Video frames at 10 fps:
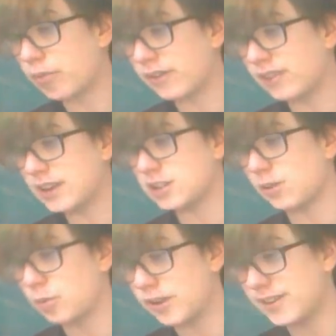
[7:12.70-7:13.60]

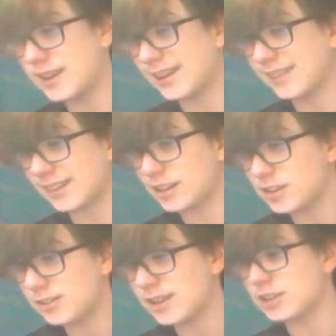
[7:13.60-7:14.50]
Privileges, Proceedings
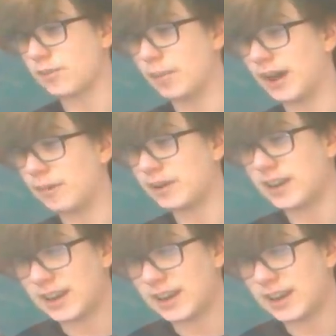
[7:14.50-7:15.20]
and Usage of Parliament